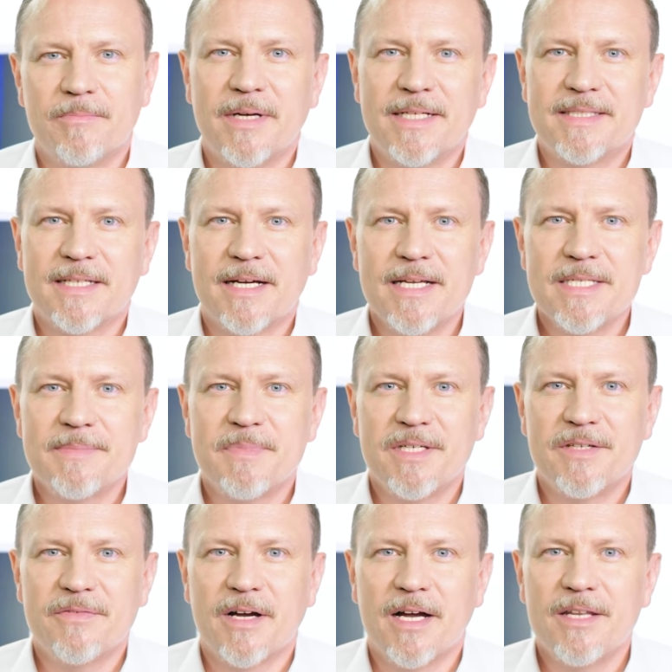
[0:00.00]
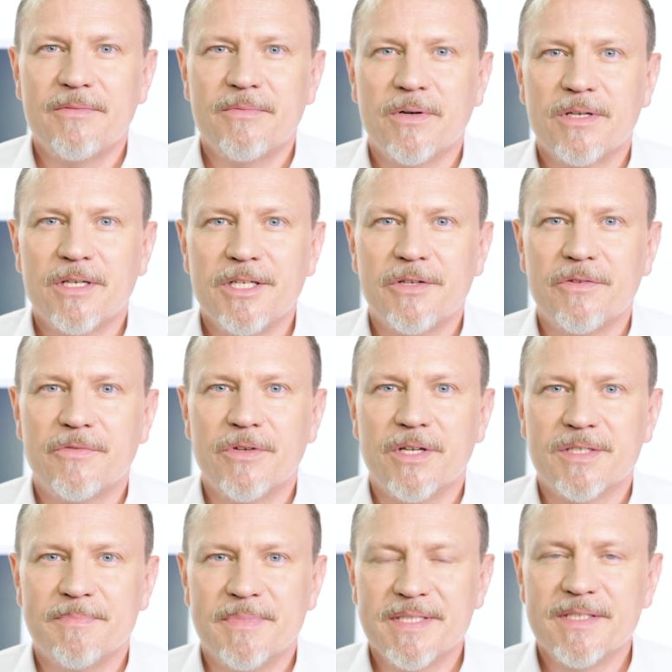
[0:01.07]
At ZEISS, I'm
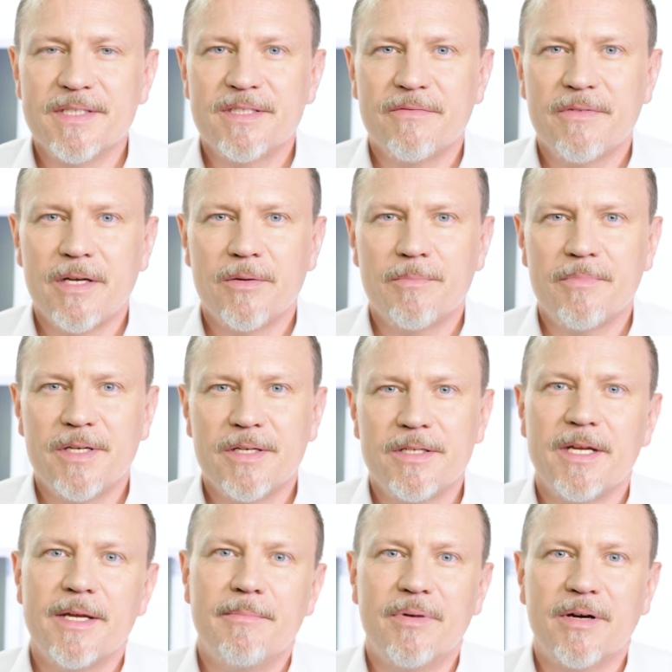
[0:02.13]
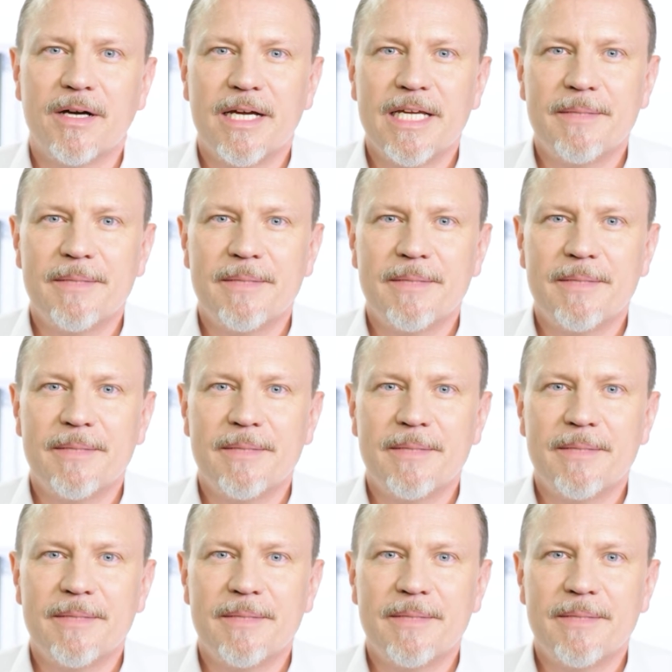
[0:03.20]
responsible for business development in